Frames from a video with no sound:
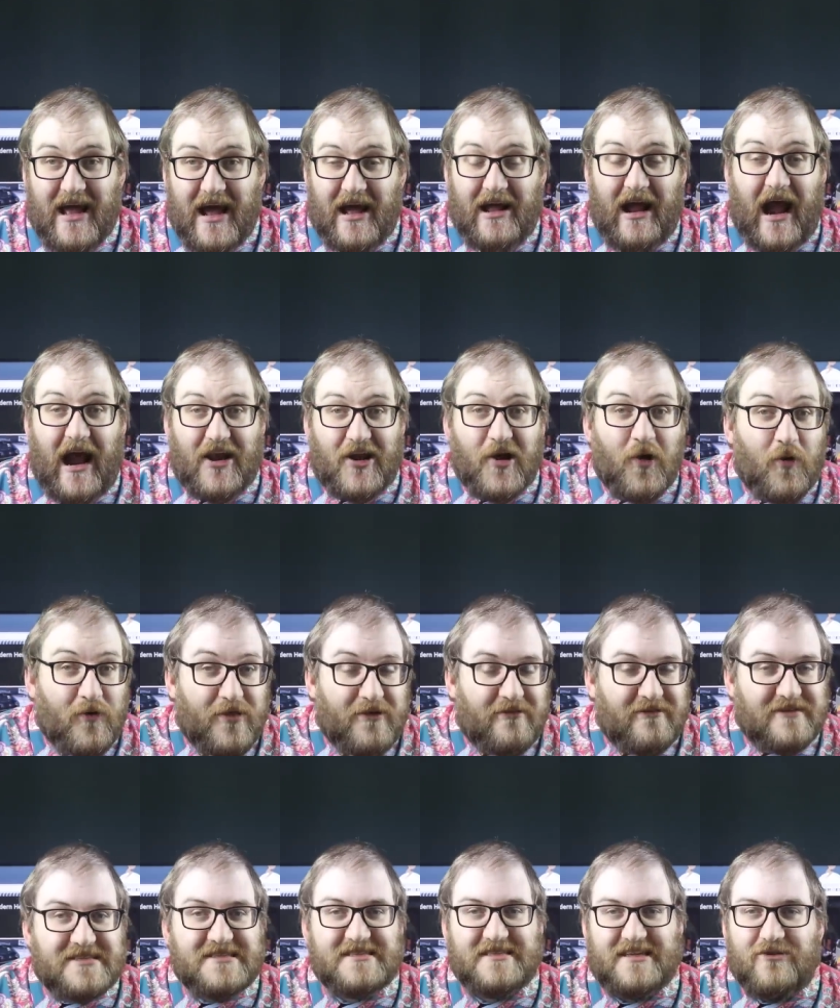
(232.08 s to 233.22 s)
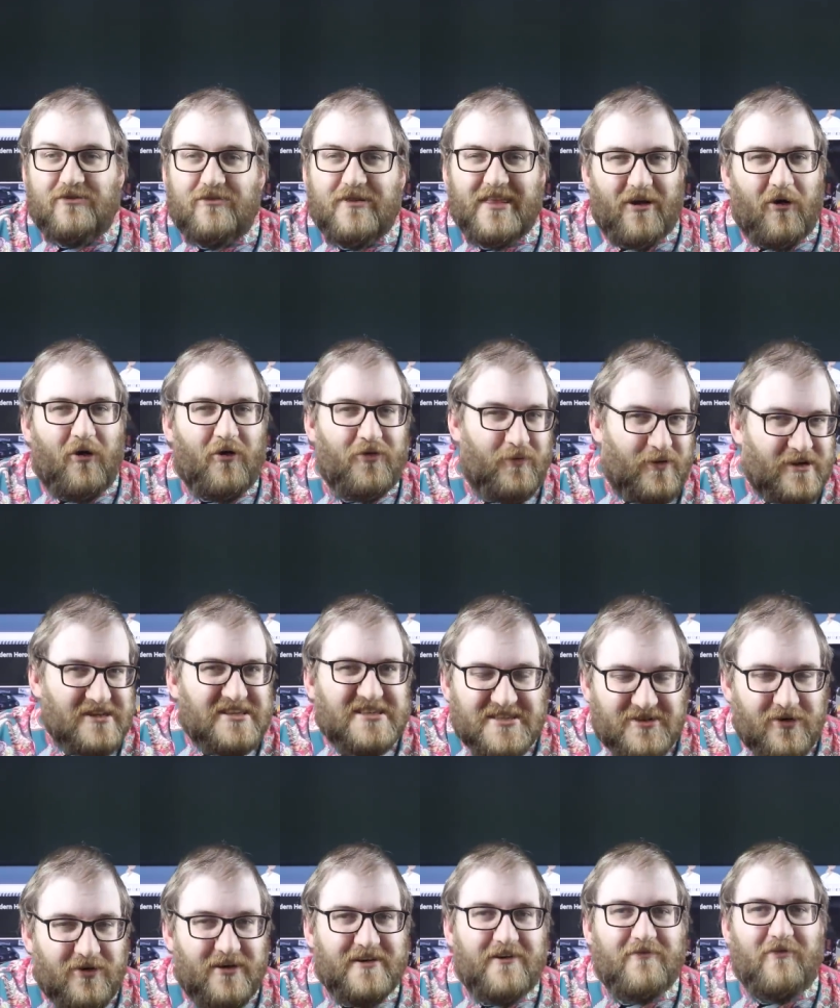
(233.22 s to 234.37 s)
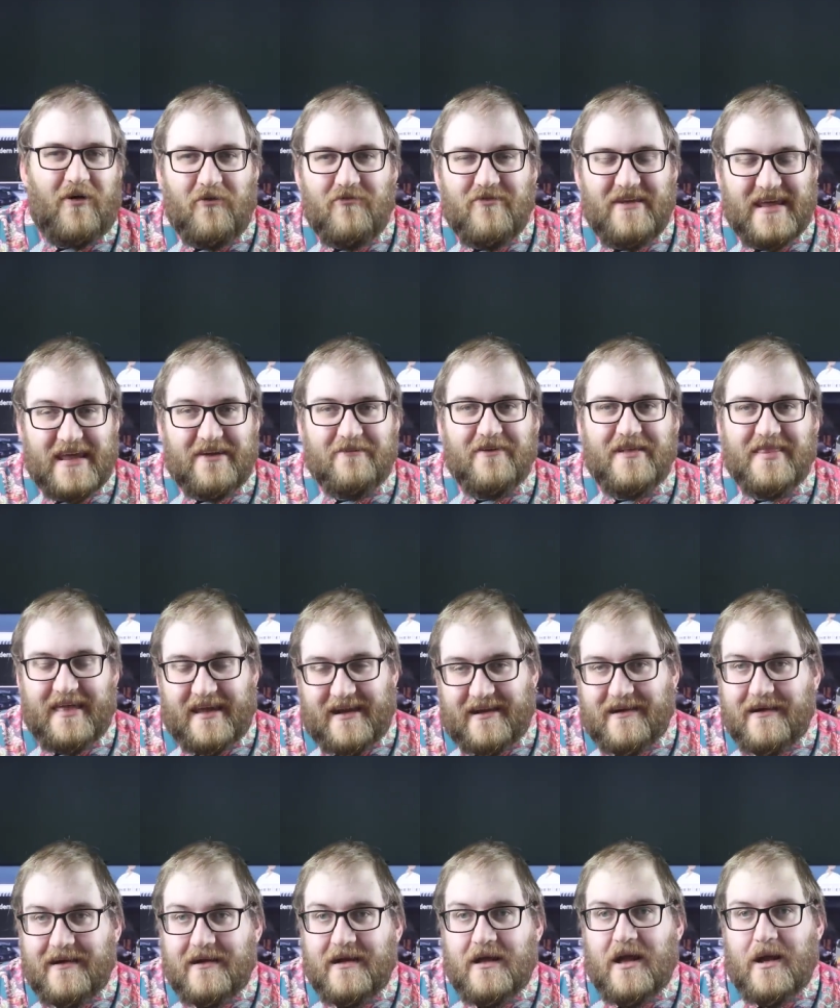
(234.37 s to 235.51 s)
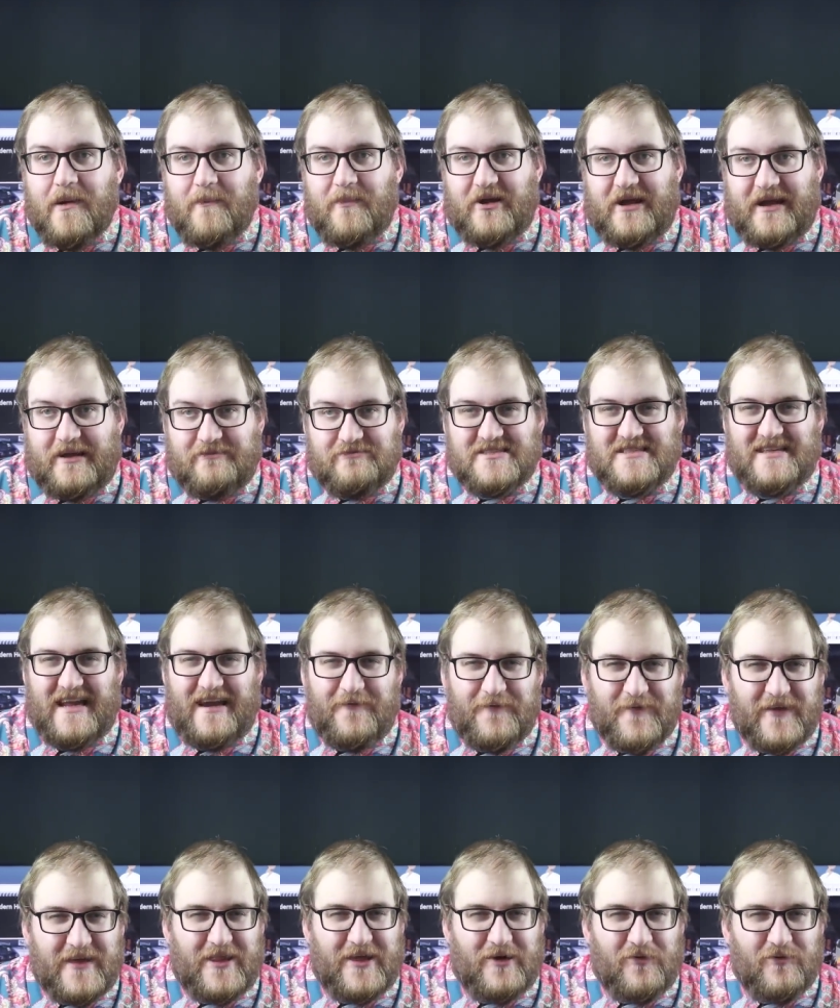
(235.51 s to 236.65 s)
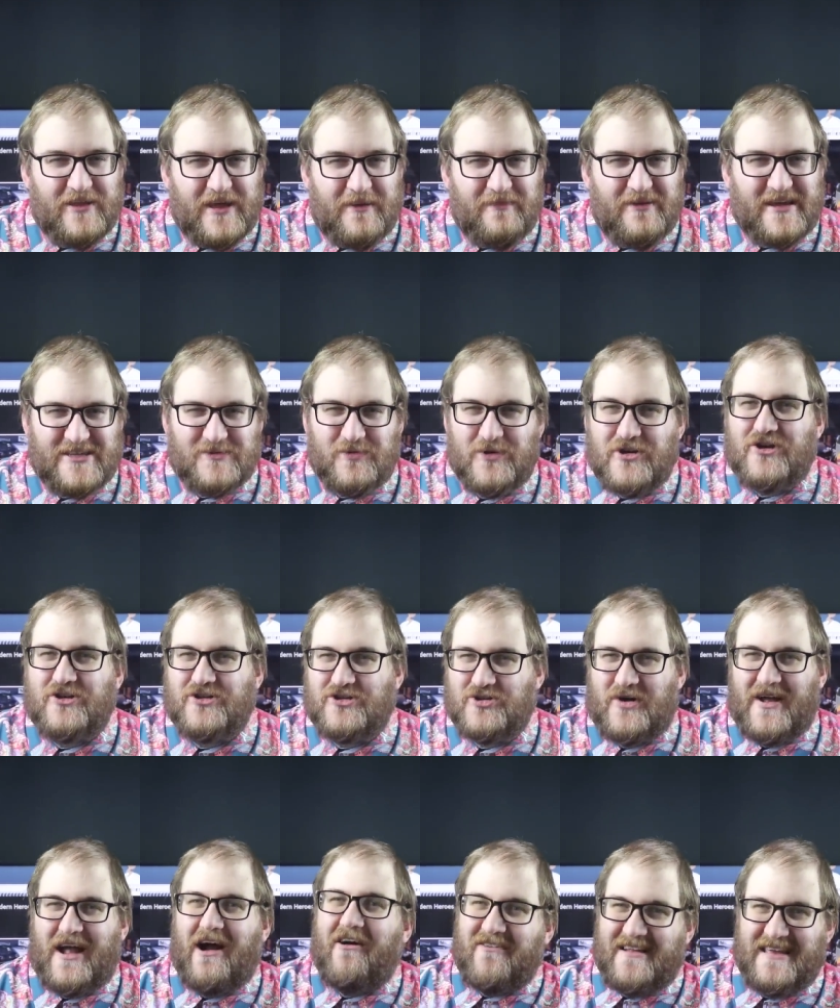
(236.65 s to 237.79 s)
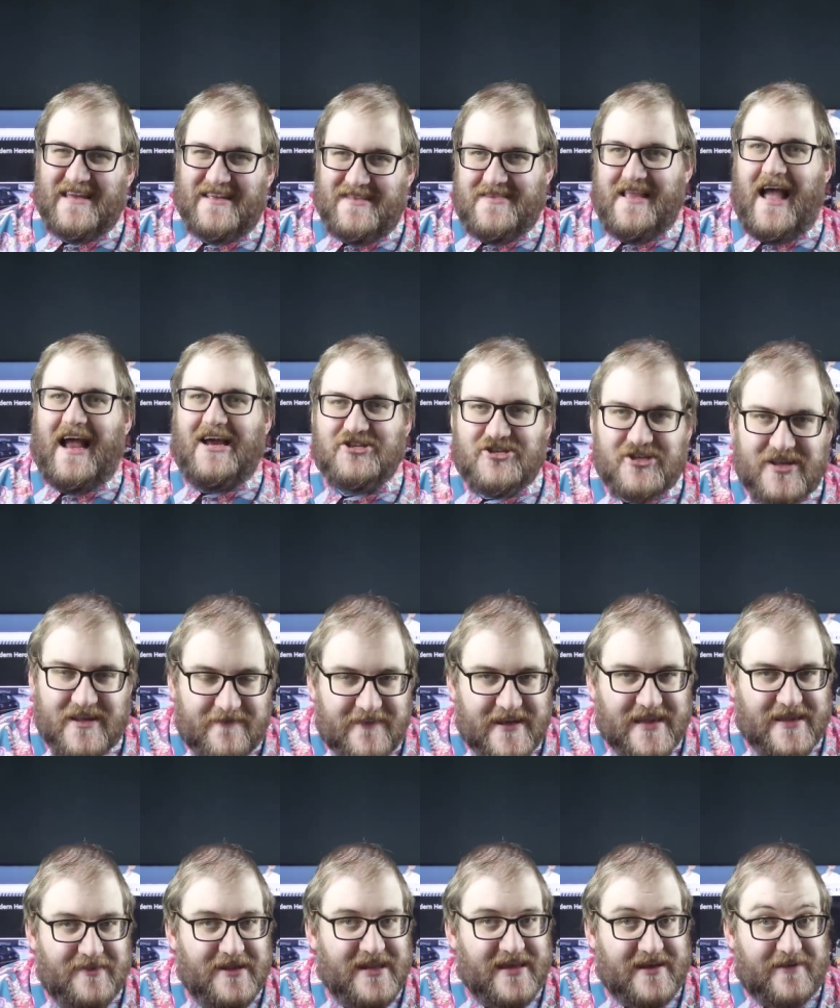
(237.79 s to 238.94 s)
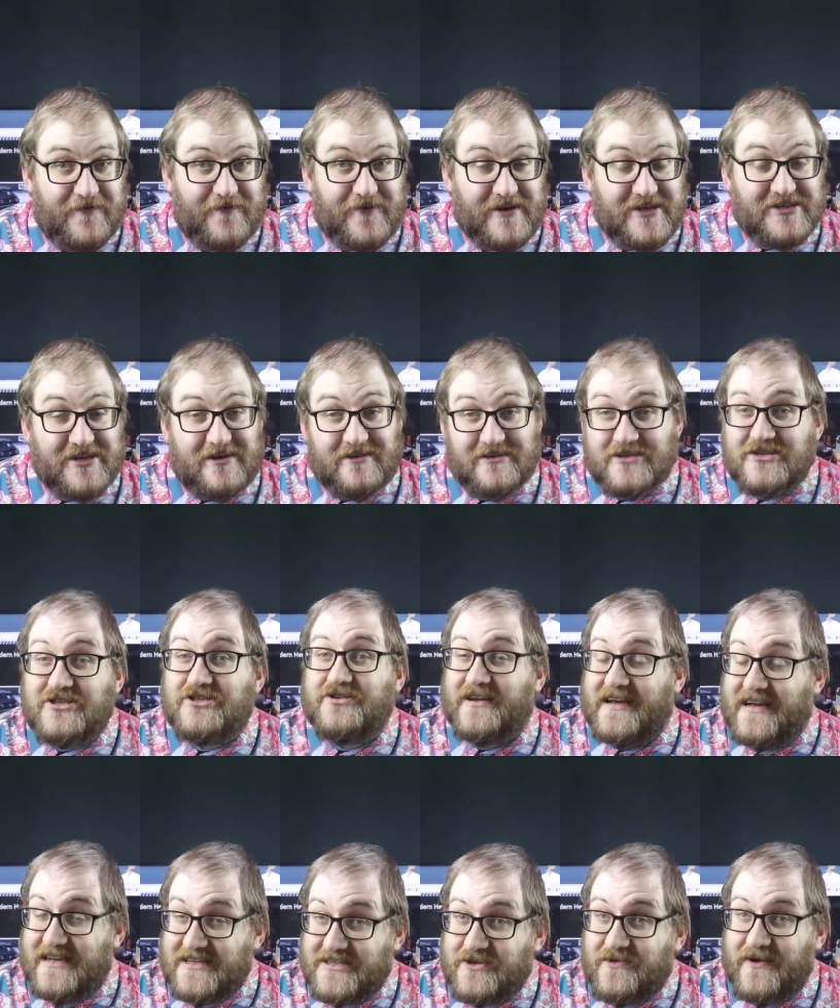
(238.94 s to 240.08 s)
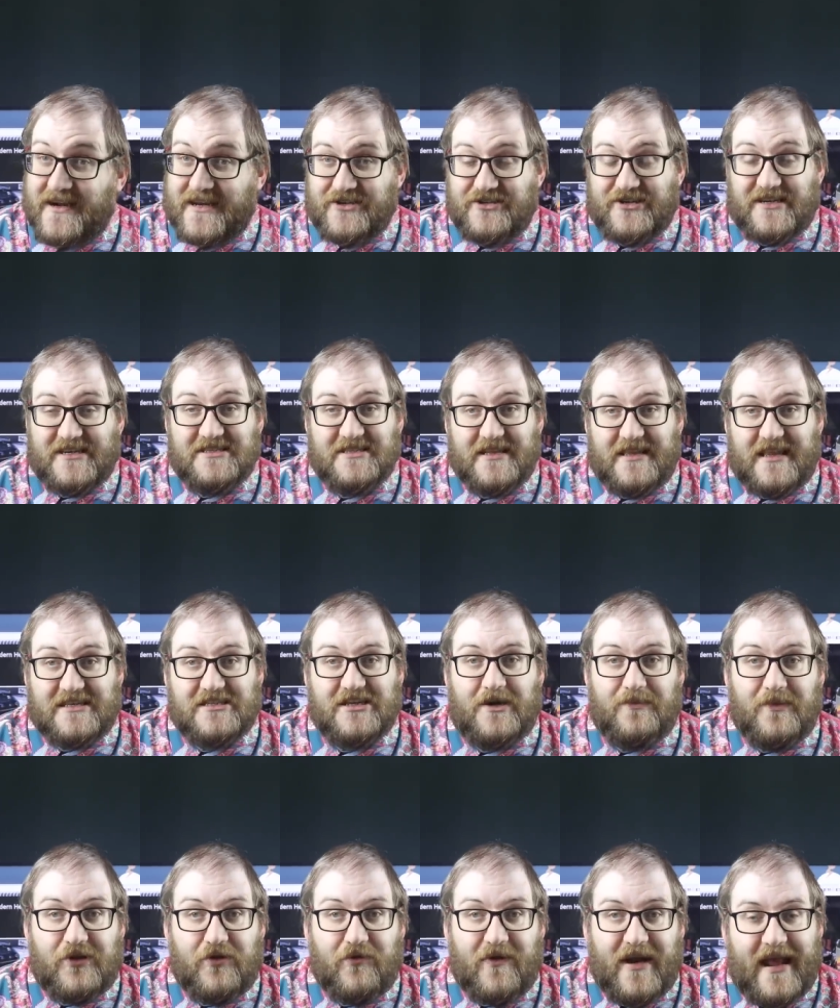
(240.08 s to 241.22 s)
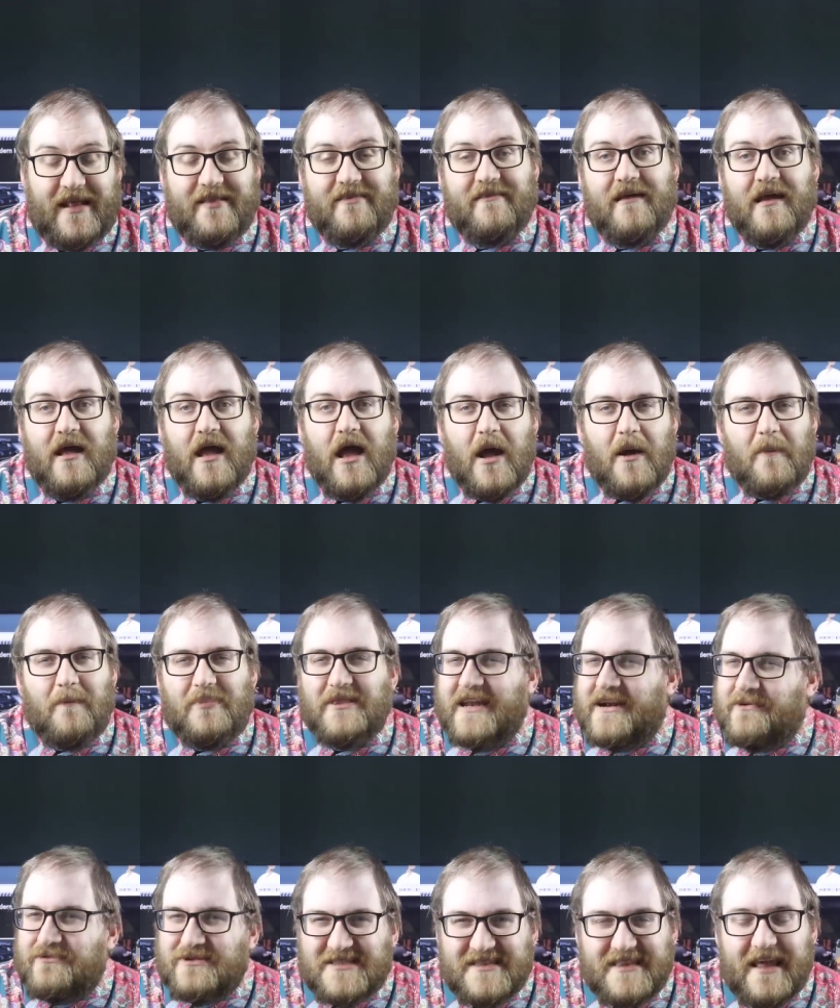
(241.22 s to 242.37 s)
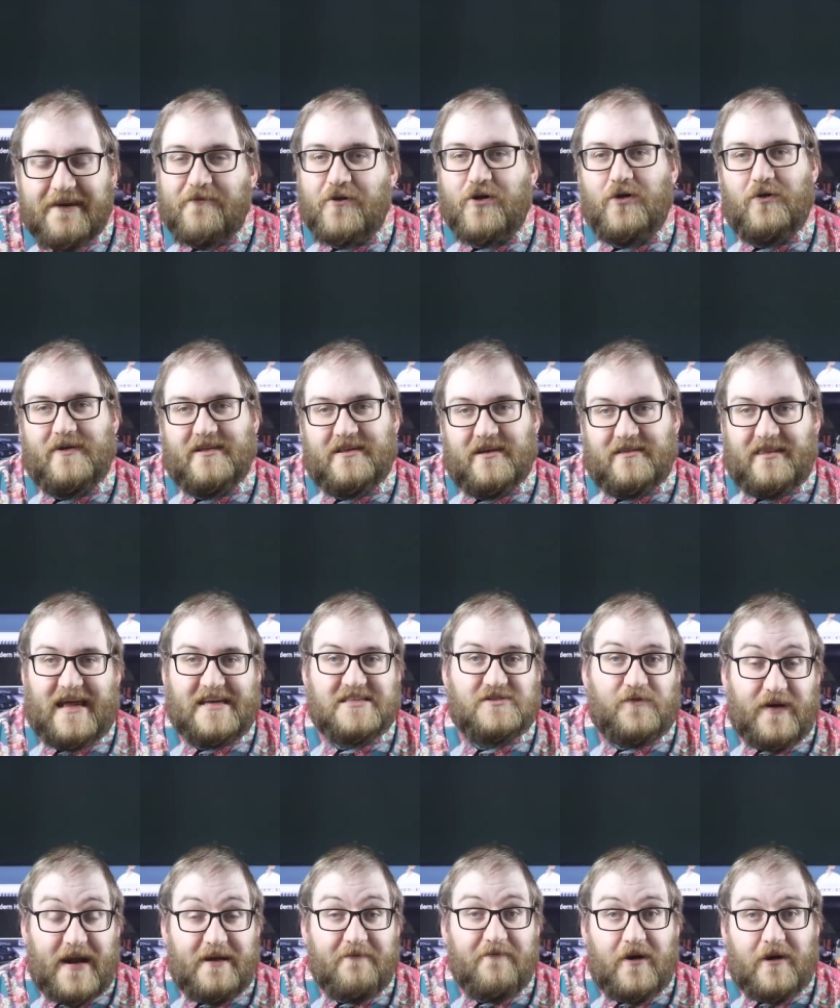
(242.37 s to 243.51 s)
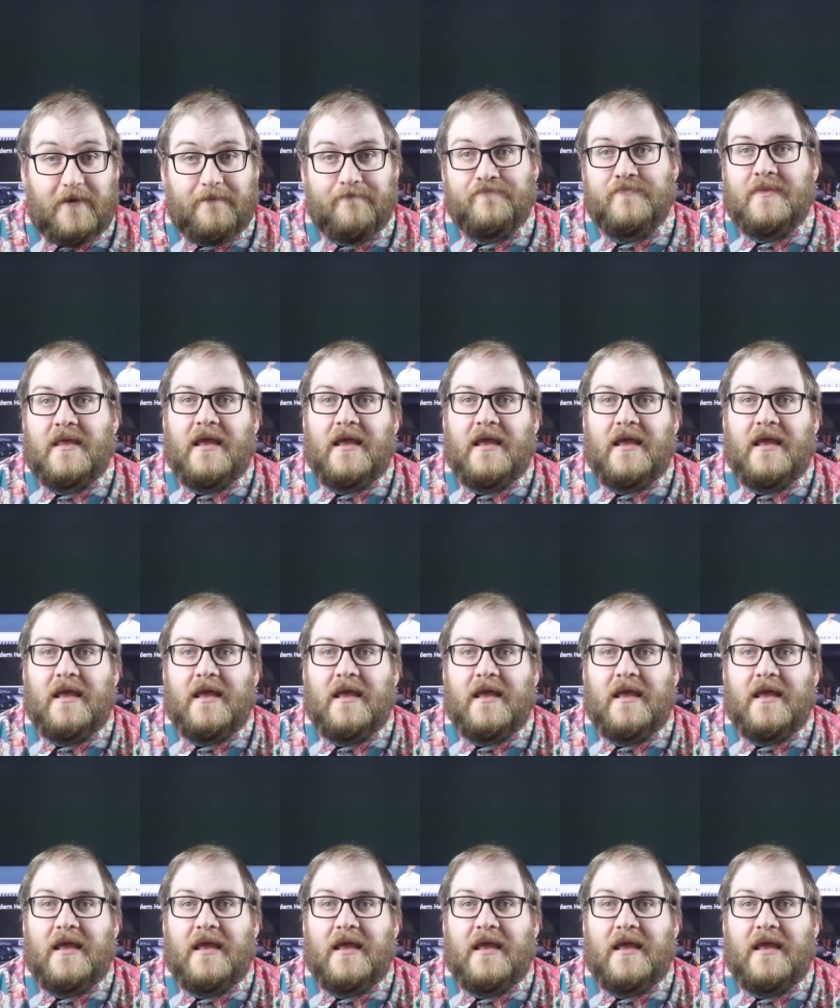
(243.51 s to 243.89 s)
I know there are still the odd ones dotted around here and there, but it was definitely the only place where you could sort of guarantee national availability of free chargers. So it is quite interesting that that's coming to an end, but then it was never going to last forever.